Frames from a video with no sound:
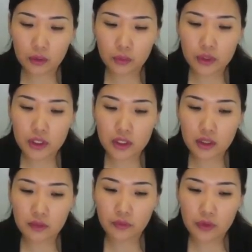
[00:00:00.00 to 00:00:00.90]
which
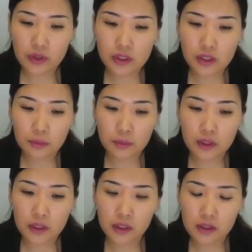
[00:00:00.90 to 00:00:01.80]
in first step
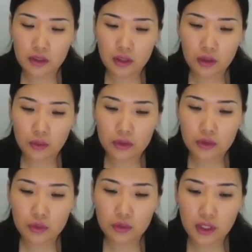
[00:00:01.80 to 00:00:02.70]
is equals
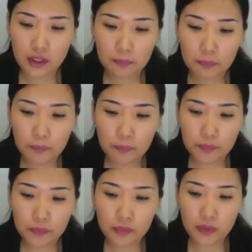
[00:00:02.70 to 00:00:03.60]
to 10,
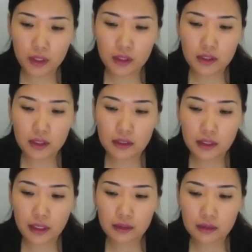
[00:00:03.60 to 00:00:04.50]
and
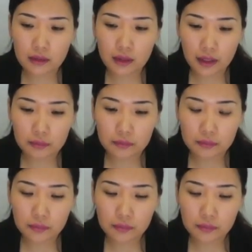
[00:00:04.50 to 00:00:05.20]
then end the line.